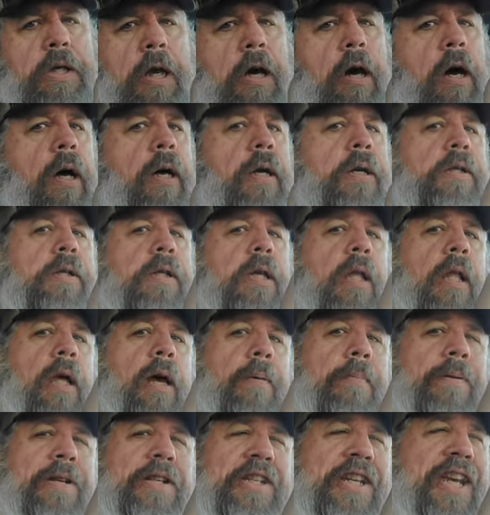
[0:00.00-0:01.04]
caused
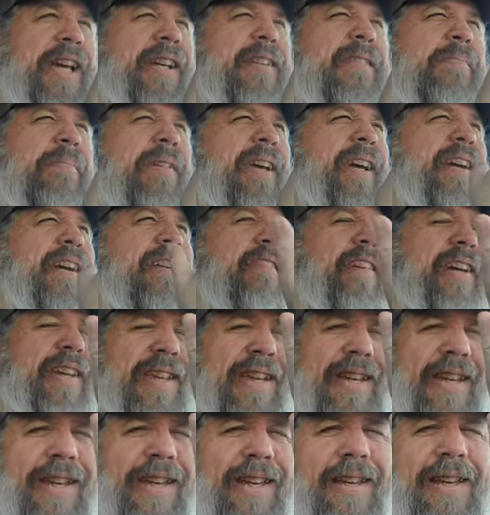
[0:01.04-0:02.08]
climate change. I'm like,
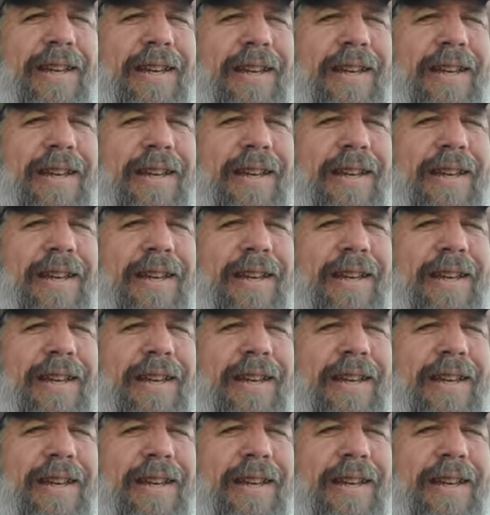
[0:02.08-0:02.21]
really?